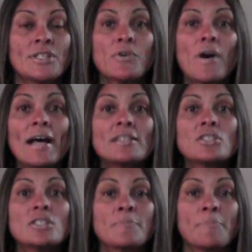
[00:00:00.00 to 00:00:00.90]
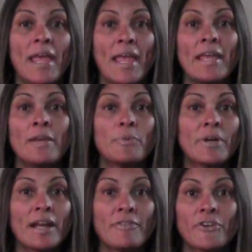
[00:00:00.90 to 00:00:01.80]
still had to pay
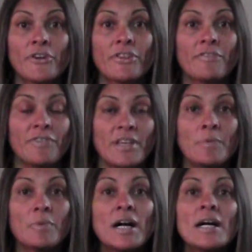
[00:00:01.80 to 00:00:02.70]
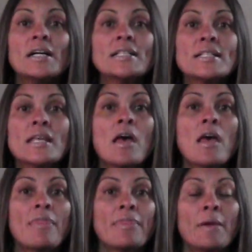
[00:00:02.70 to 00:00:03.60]
whatever the fee was.
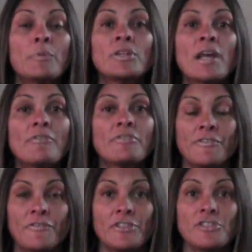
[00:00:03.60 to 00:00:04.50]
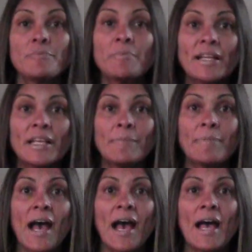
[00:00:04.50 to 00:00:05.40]
They would not refund your money
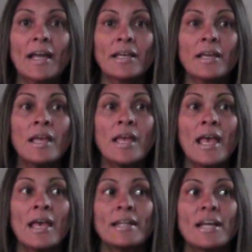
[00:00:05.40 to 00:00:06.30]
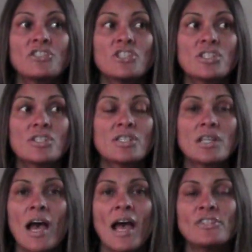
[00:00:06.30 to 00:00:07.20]
back. And I just
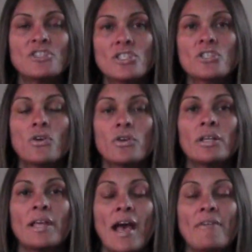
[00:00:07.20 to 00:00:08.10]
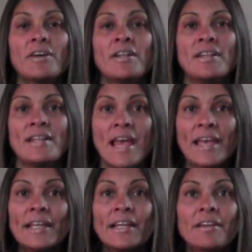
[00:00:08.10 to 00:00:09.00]
totally have a
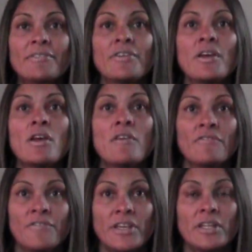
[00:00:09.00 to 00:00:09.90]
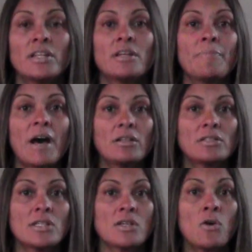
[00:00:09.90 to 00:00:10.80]
negative feeling about
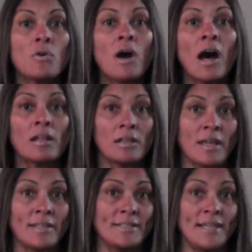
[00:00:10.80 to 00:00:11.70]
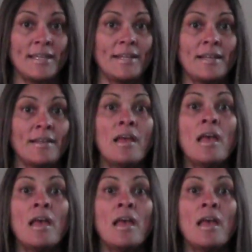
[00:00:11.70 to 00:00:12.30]
this whole online dating.